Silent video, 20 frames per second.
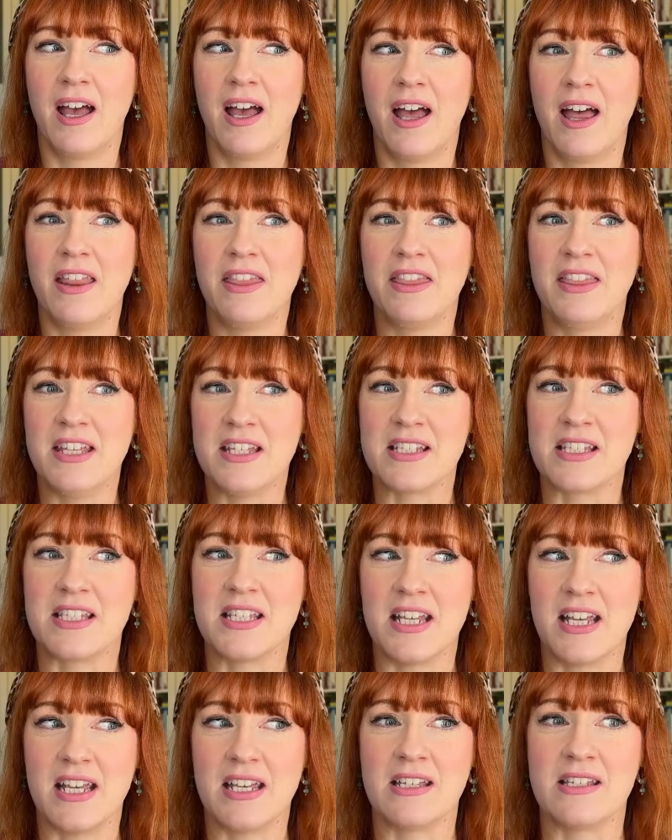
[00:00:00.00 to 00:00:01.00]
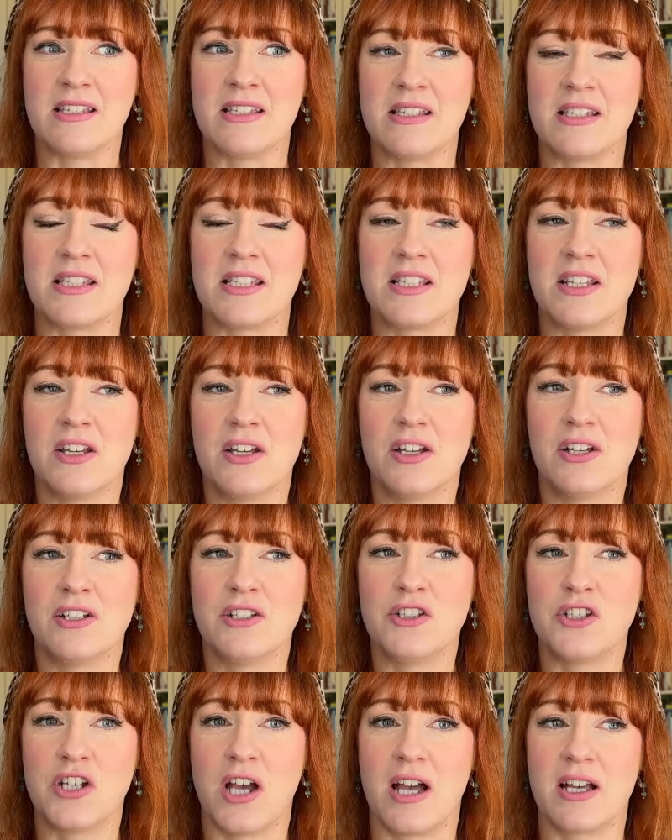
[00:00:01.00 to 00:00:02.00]
this is
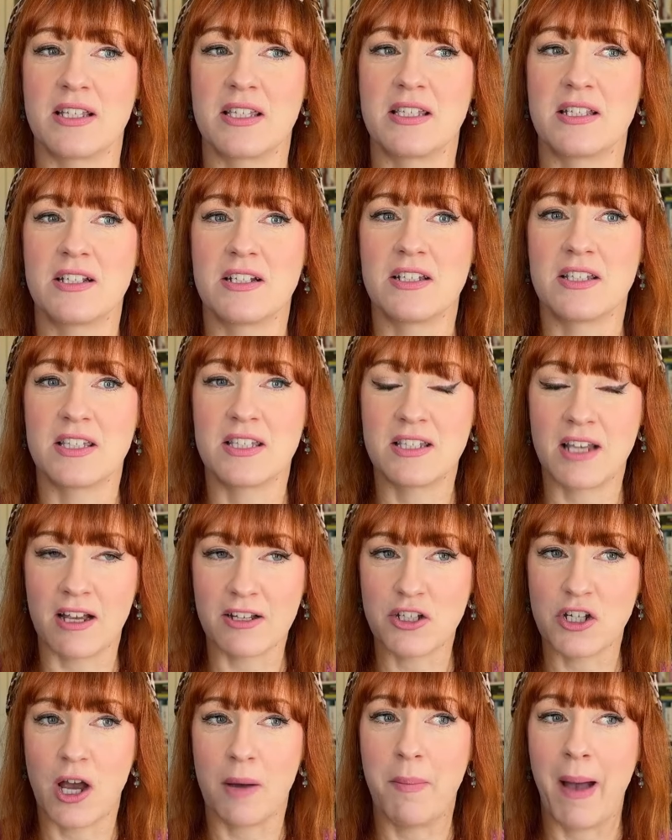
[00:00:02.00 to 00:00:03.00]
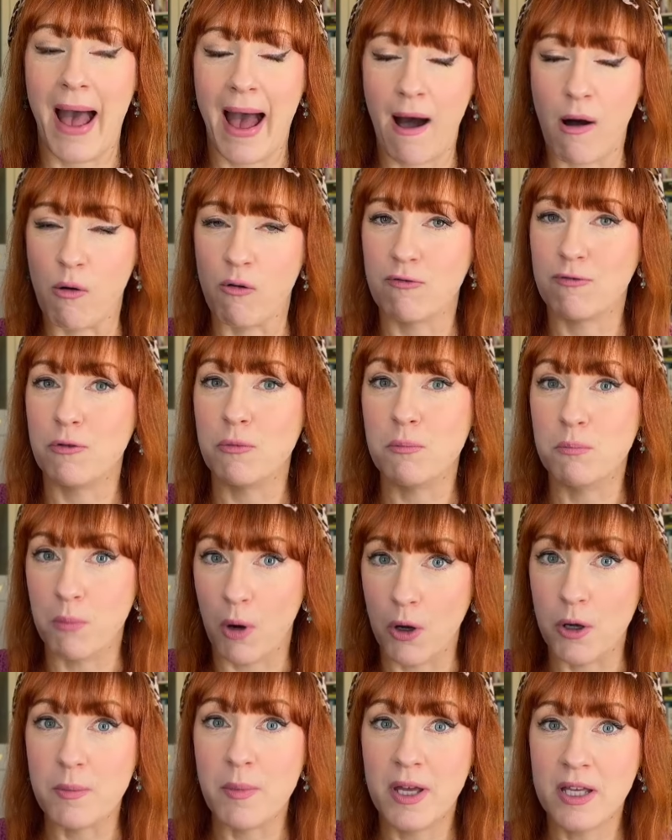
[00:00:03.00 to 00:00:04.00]
just such a powerful
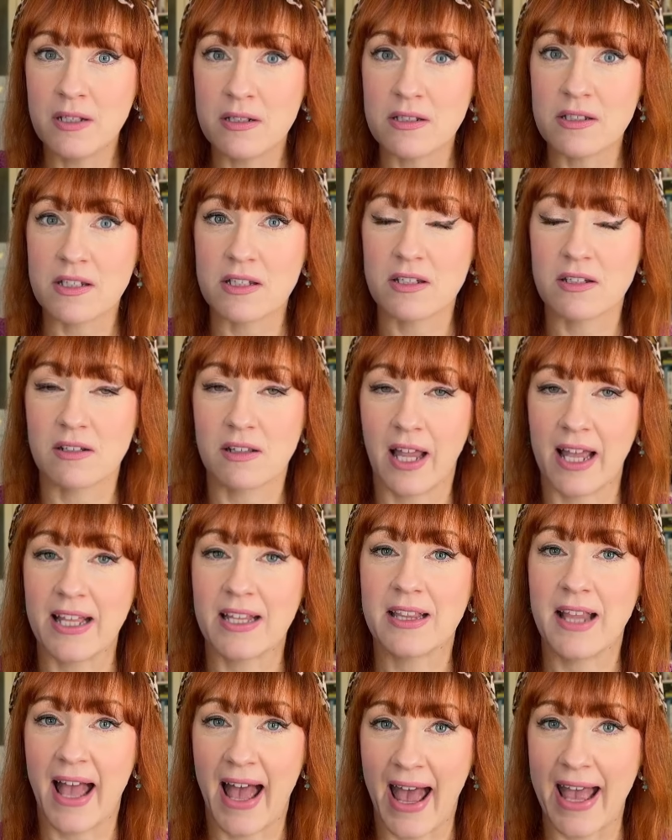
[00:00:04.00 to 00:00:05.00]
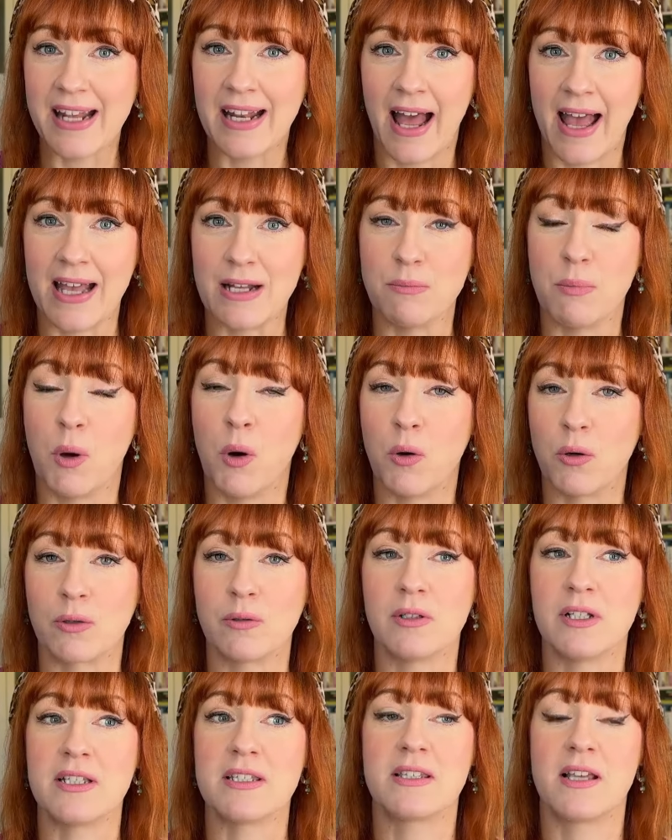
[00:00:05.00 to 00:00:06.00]
moment. Like the 8-8
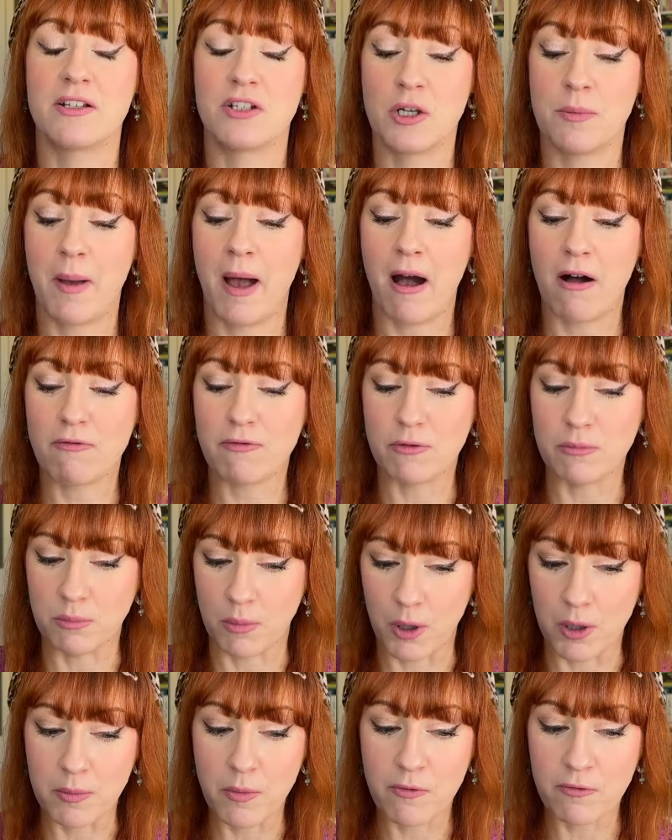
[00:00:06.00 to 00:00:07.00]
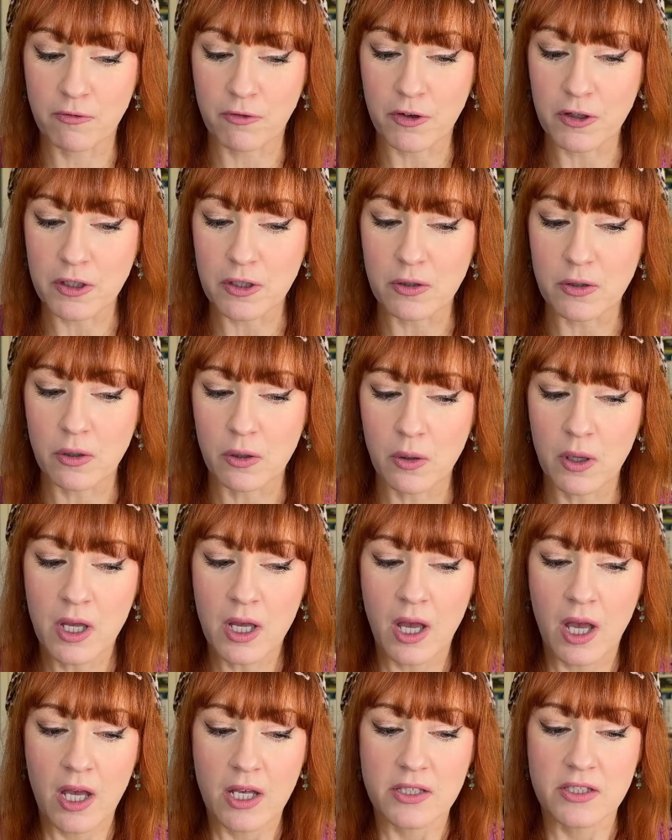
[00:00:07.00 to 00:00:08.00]
portal is such a powerful moment for you
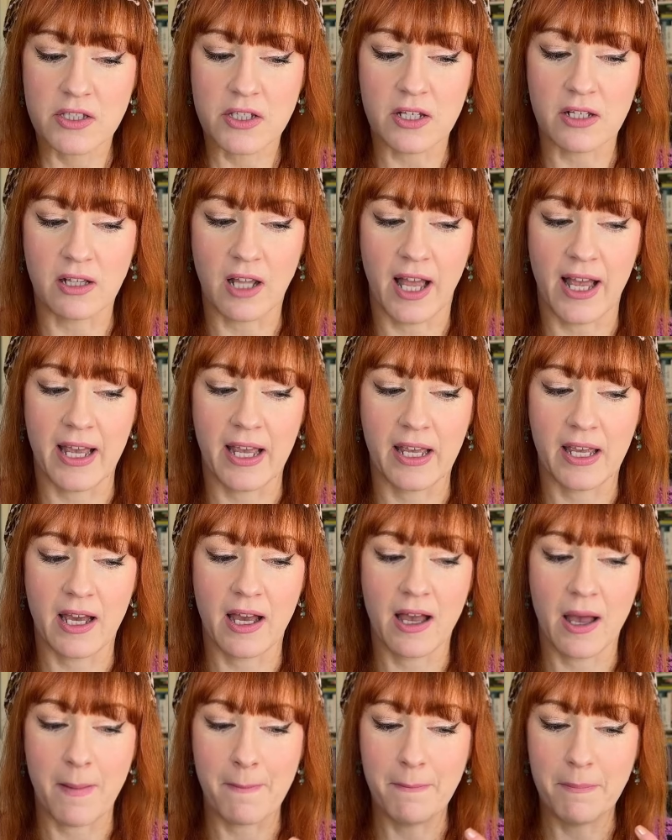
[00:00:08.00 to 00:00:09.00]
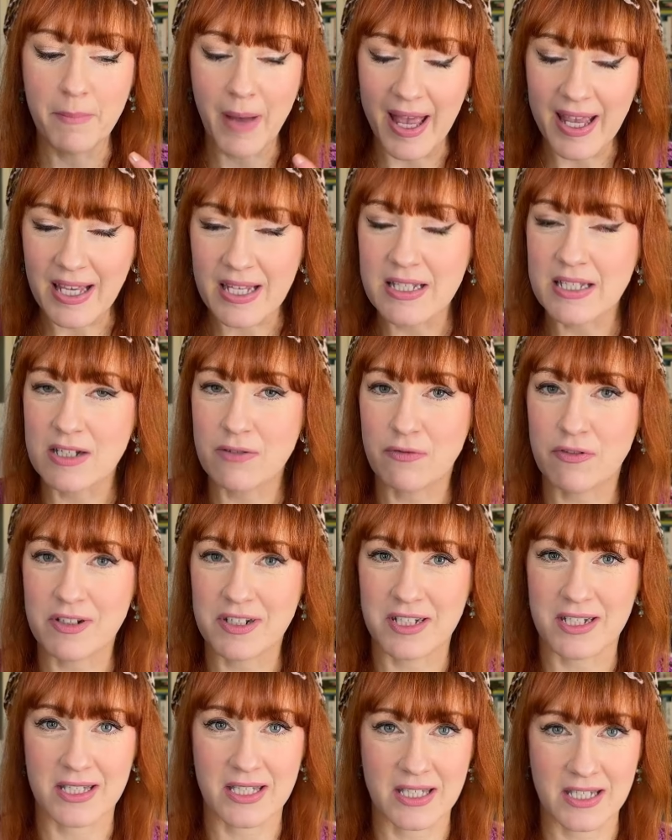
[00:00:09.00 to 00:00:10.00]
to like make a
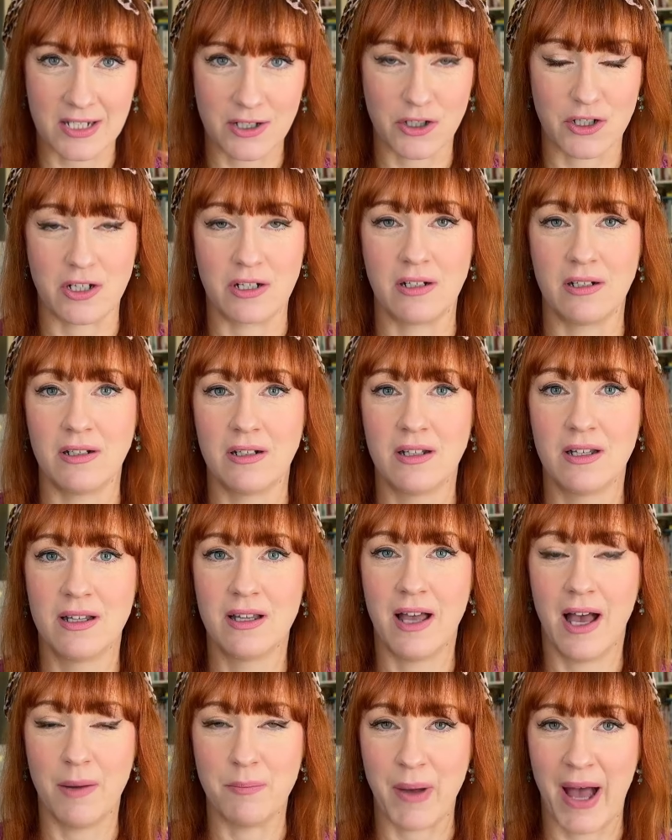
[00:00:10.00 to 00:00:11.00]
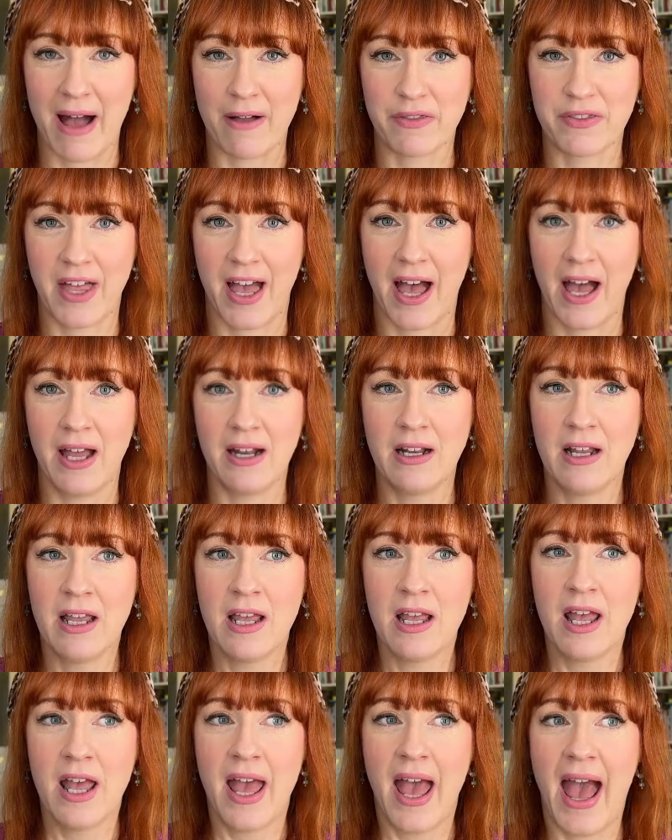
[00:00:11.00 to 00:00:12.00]
different decision about that.
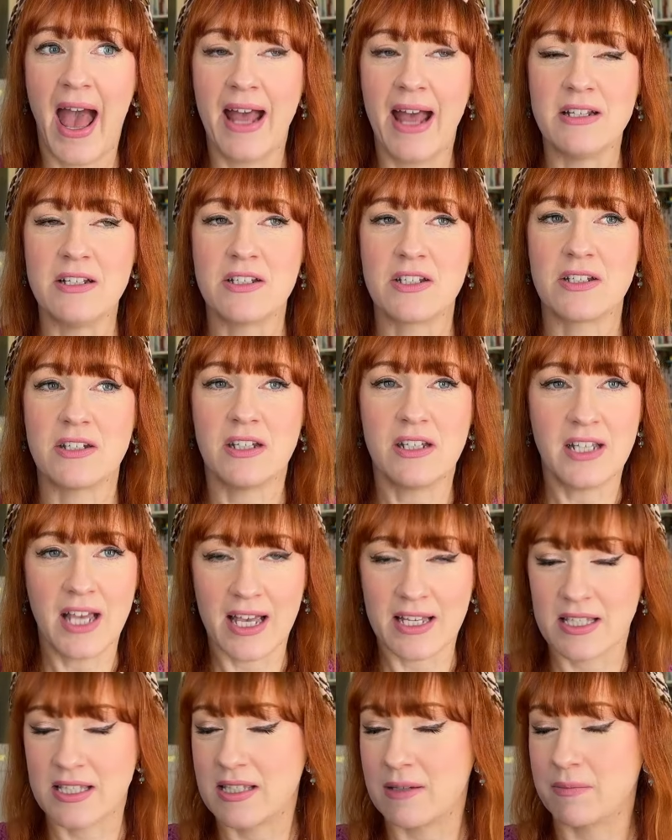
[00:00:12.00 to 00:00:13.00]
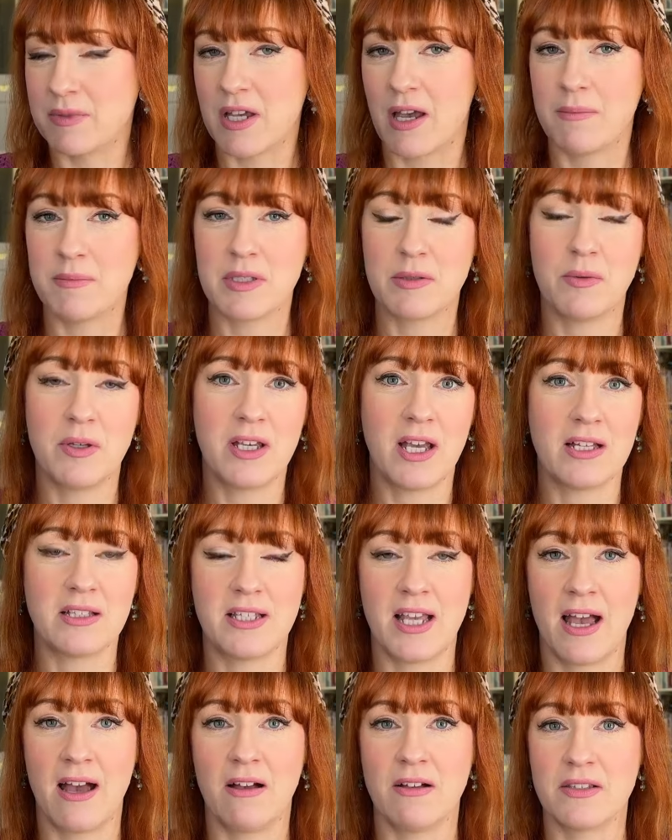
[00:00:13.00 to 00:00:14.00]
And yes, sometimes we get
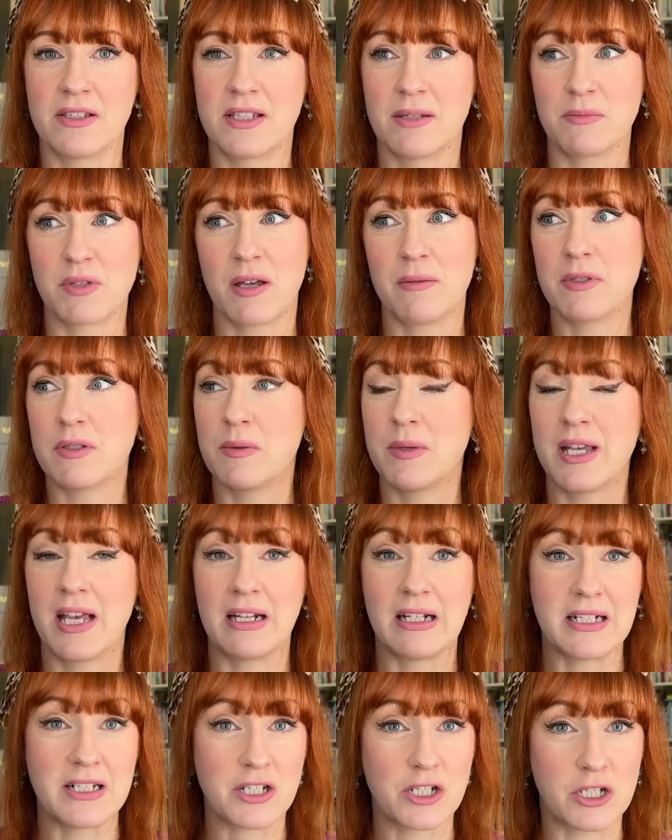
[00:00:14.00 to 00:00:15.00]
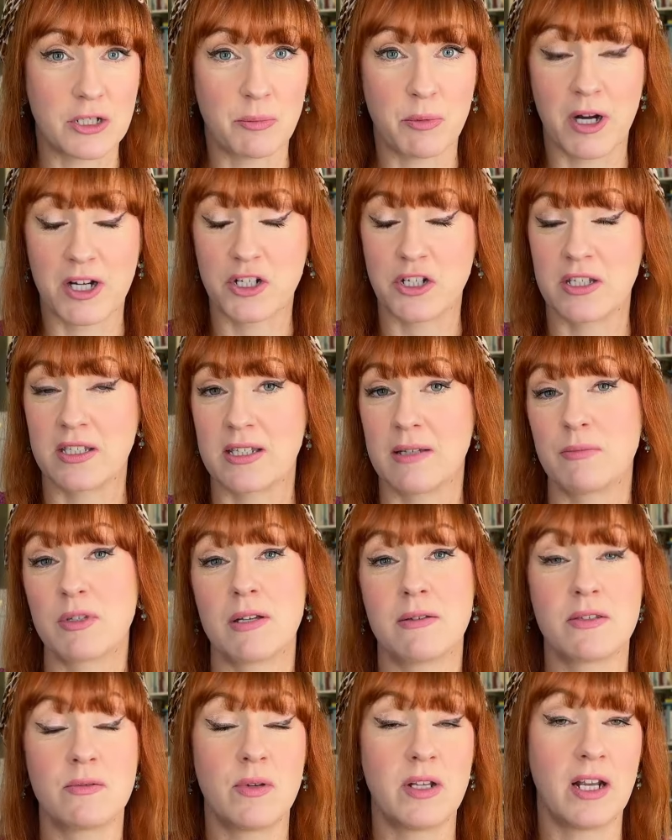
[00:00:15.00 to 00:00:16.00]
down, sometimes we get into depression,
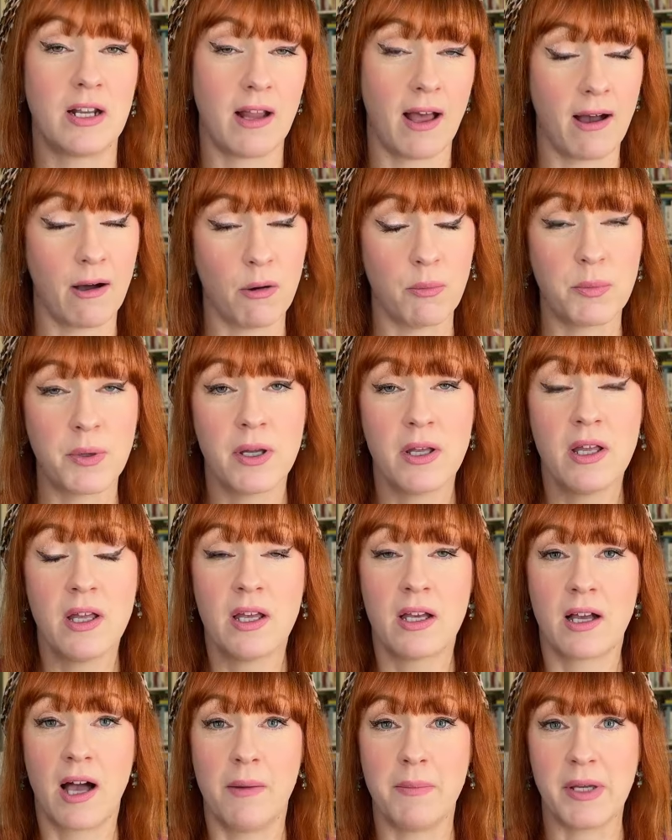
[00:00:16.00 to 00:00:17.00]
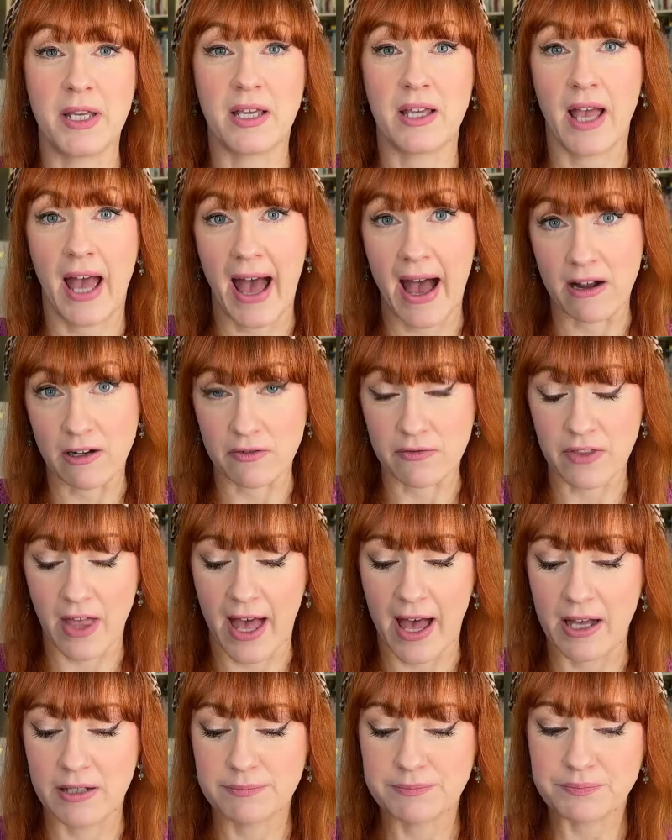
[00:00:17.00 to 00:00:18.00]
sometimes we need help coming out of
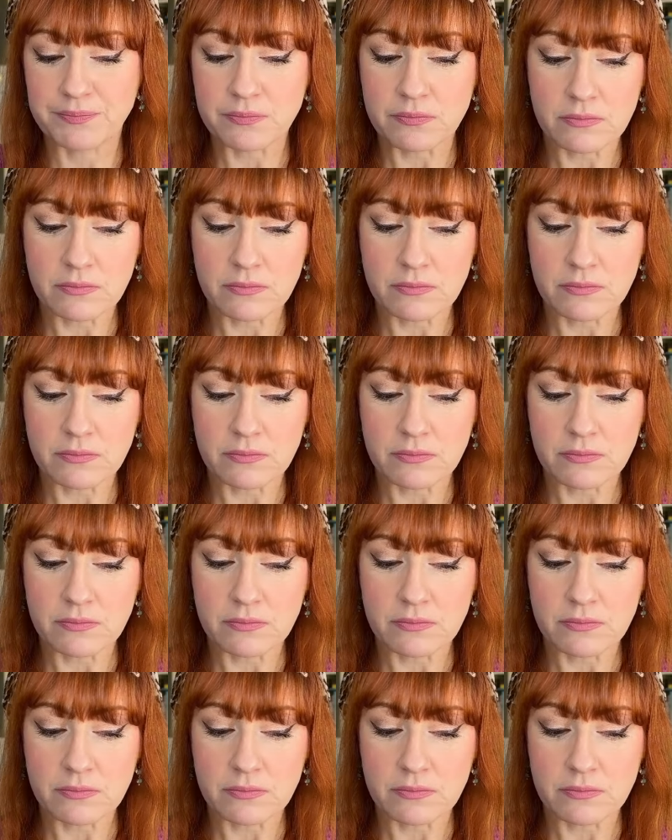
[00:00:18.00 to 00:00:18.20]
that.